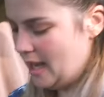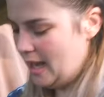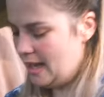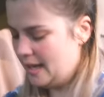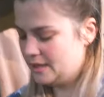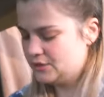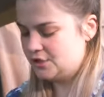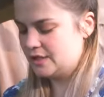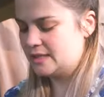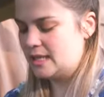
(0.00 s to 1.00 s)
and
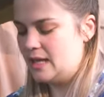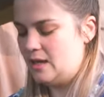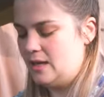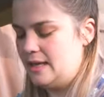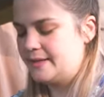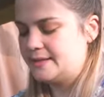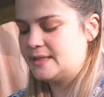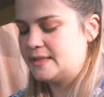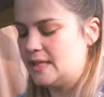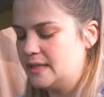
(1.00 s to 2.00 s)
just let it
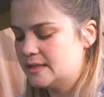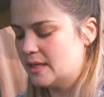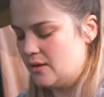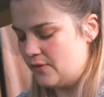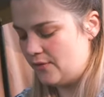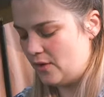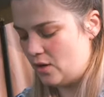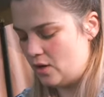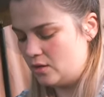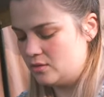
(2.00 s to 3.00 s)
sit
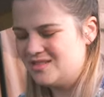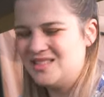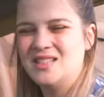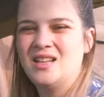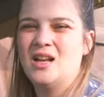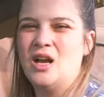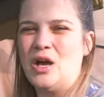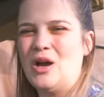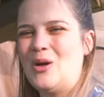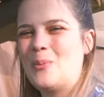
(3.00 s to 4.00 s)
for
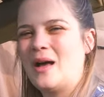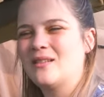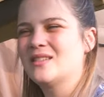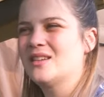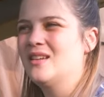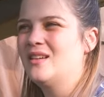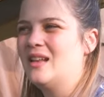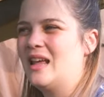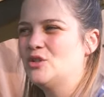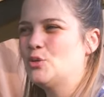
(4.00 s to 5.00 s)
about
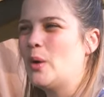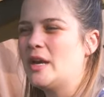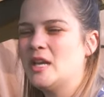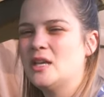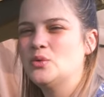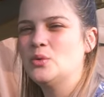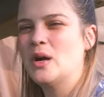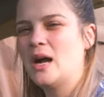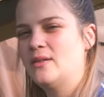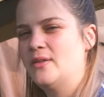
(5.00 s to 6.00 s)
like 20 to
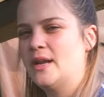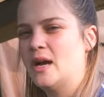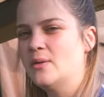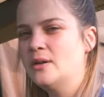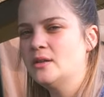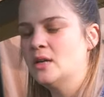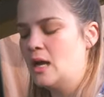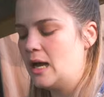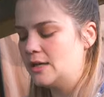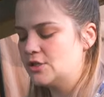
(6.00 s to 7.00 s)
half an hour.
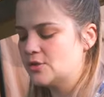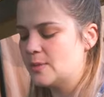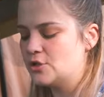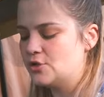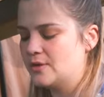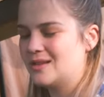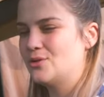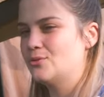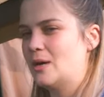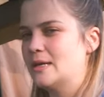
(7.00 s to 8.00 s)
I just make sure
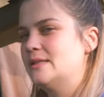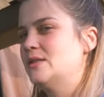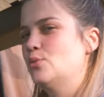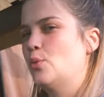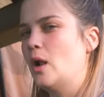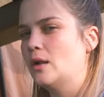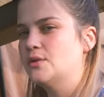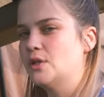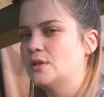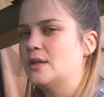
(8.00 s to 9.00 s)
that the rice is well
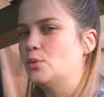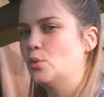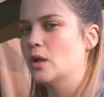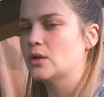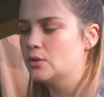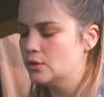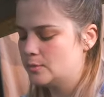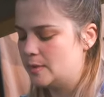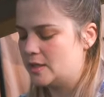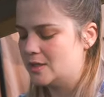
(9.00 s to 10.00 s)
done and well
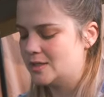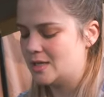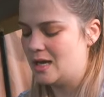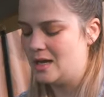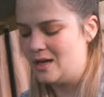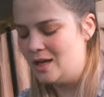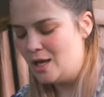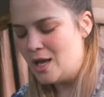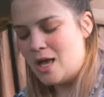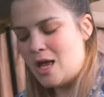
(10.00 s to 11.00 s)
cooked because
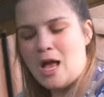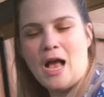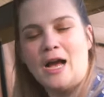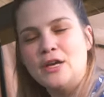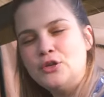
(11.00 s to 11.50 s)
I